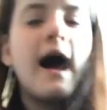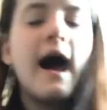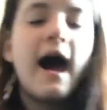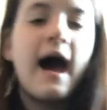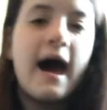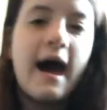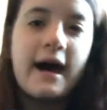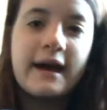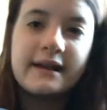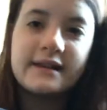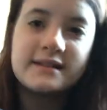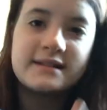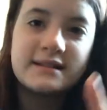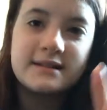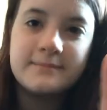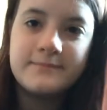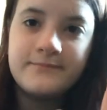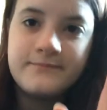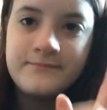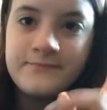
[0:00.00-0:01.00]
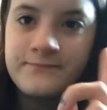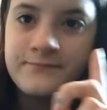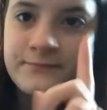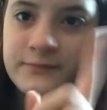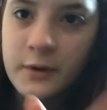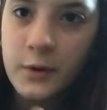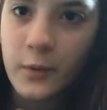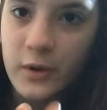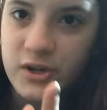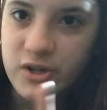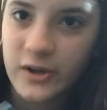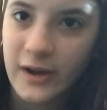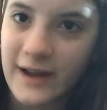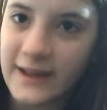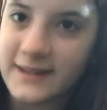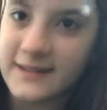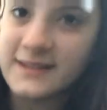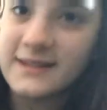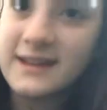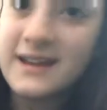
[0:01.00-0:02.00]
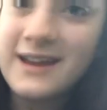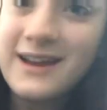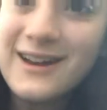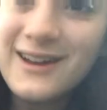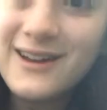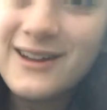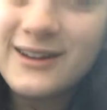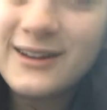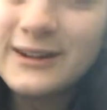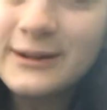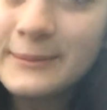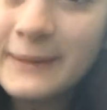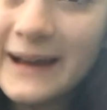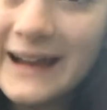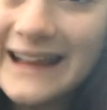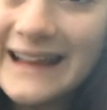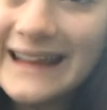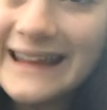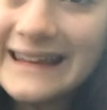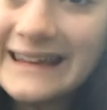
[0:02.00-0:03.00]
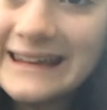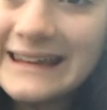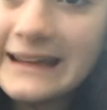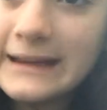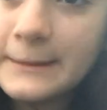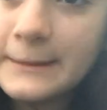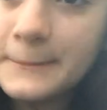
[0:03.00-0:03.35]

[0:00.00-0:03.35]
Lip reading: and wash your hands. Goodbye.